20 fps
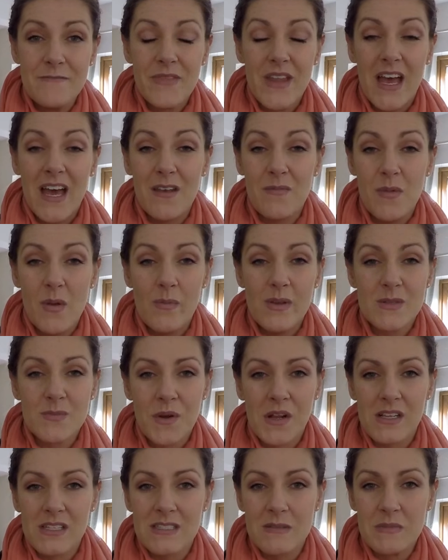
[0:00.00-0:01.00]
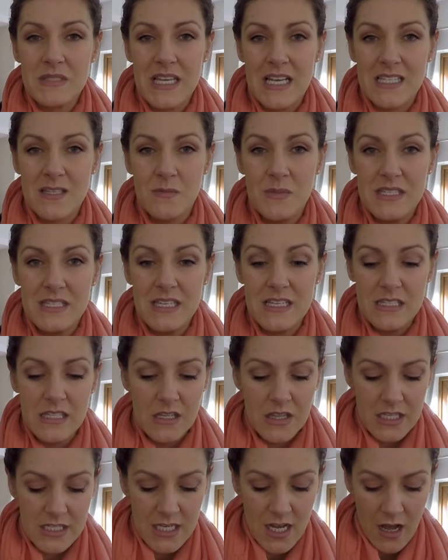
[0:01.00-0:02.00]
and maybe sprinkle some sesame seeds on
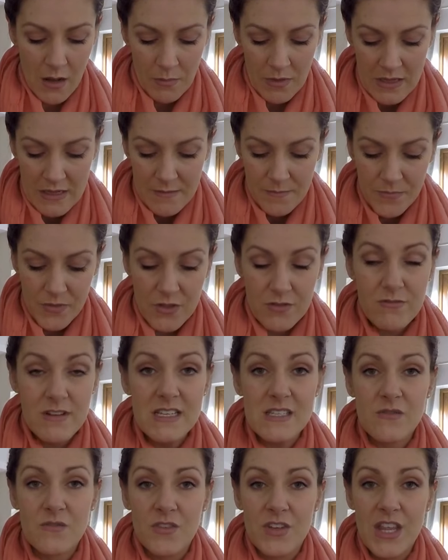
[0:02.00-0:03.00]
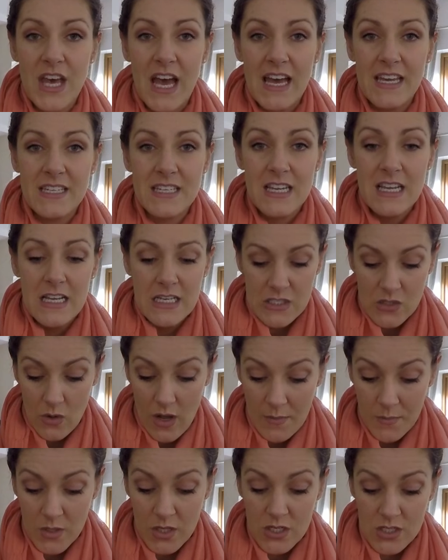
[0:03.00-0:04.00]
the top. And the reason for that, so
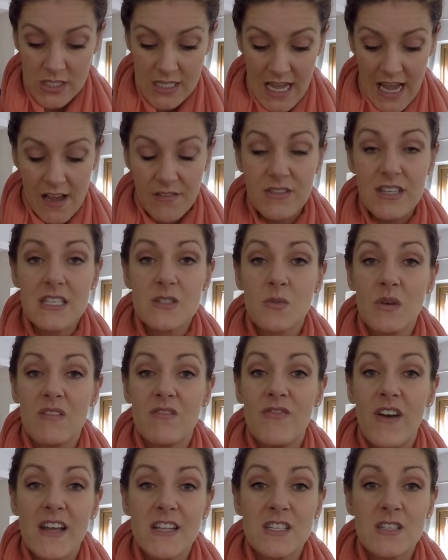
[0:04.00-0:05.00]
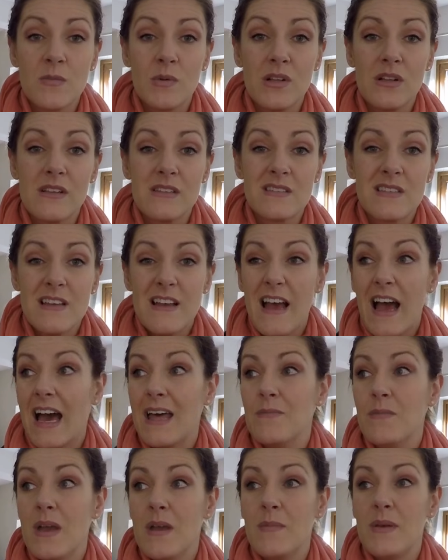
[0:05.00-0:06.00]
I'm going to have this with vegetables and
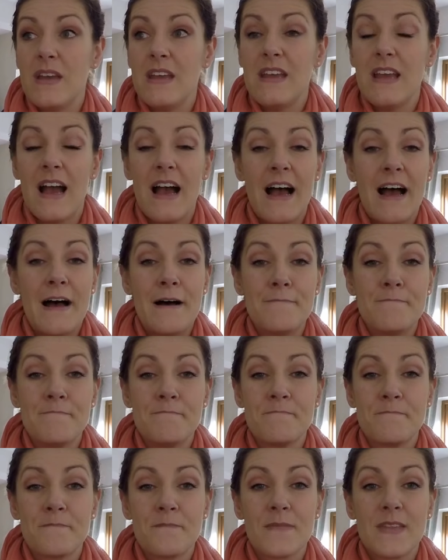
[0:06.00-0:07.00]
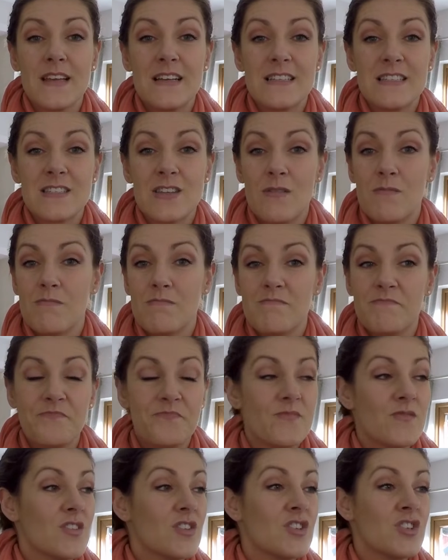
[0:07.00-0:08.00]
maybe some
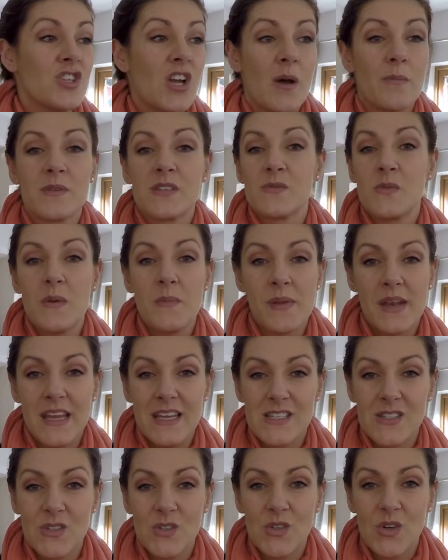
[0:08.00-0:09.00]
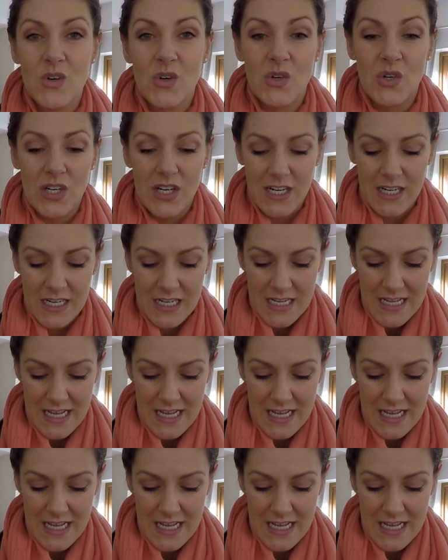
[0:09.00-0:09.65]
chopped sweet potato or